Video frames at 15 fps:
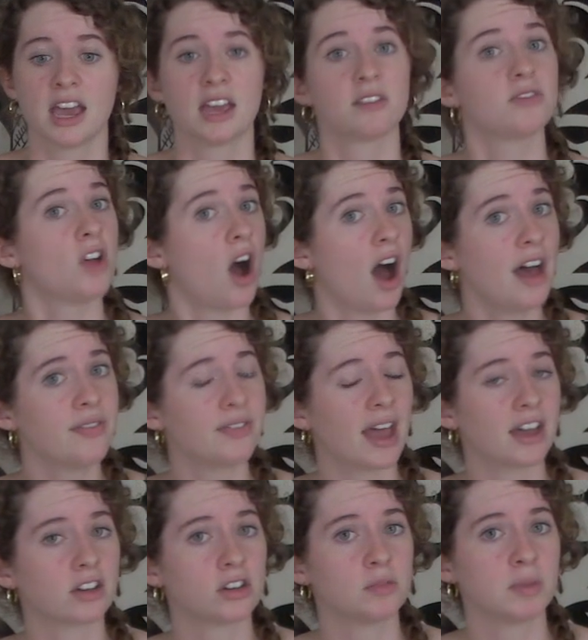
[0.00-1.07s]
If not,
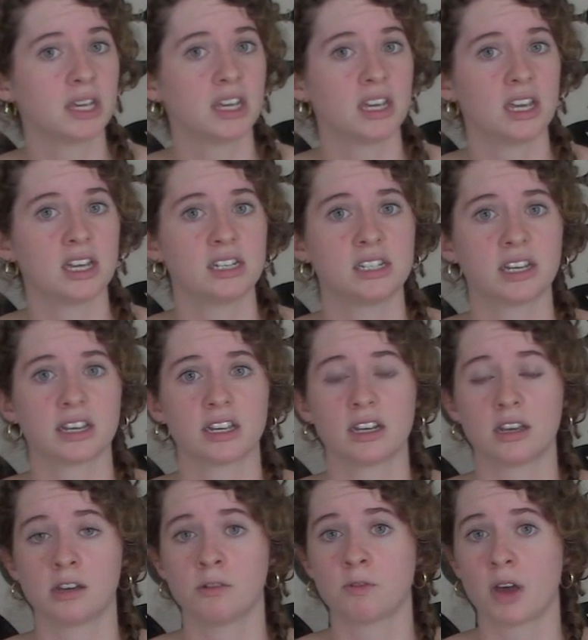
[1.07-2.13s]
that could be
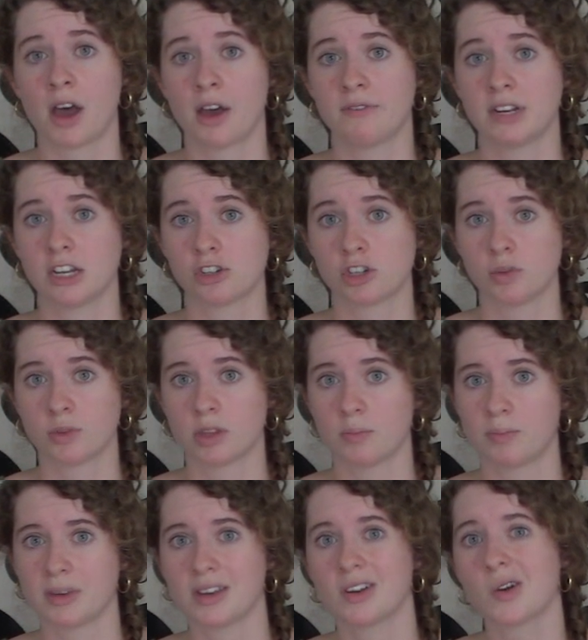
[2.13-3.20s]
indicative of an issue with the
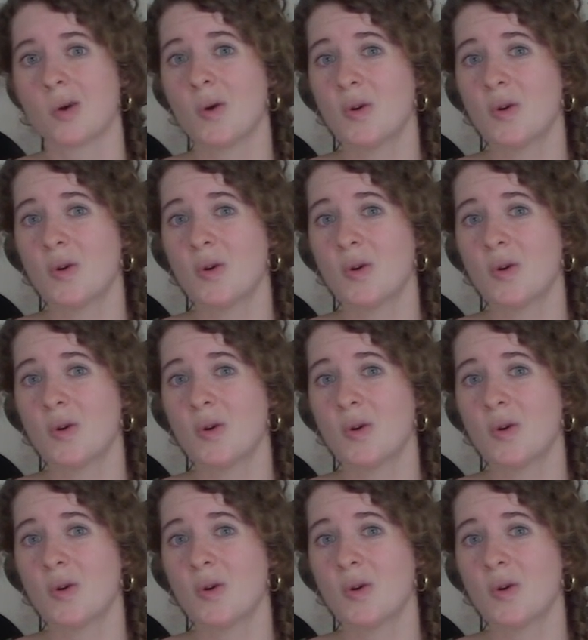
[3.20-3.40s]
beer,